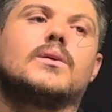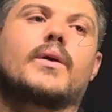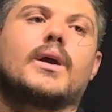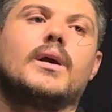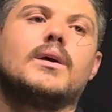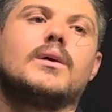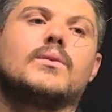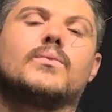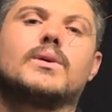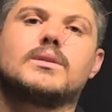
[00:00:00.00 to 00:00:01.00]
Okay,
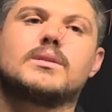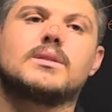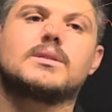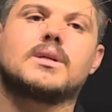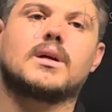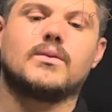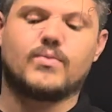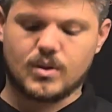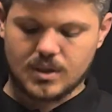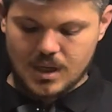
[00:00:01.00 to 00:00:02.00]
what is the second
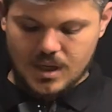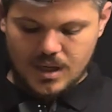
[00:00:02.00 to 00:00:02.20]
force?